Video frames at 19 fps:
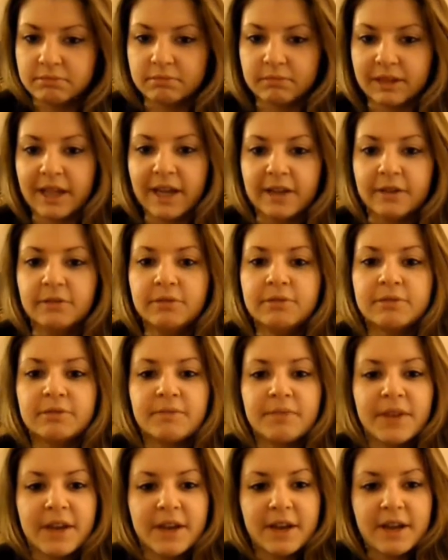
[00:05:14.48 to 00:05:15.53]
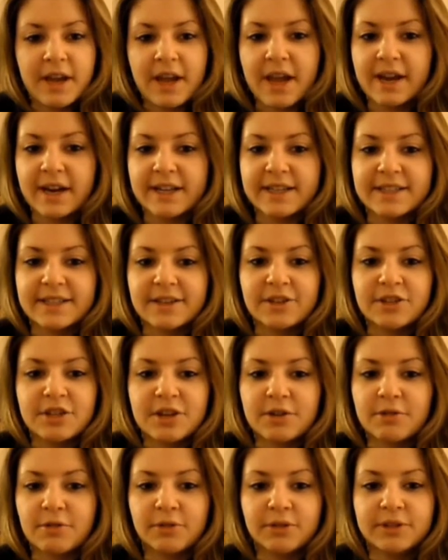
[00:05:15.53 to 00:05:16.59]
life. And as such,
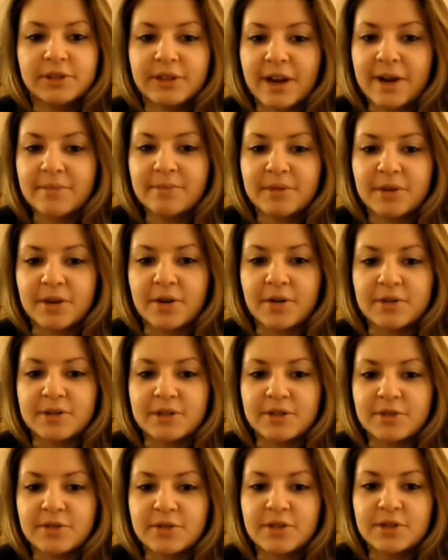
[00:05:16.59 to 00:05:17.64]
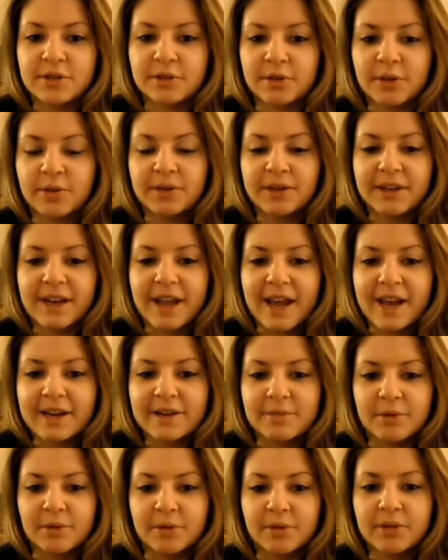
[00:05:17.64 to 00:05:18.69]
an older embryo is used to clone an
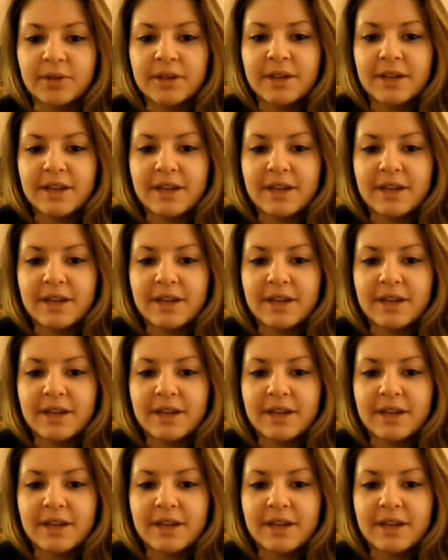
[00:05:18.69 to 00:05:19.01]
animal,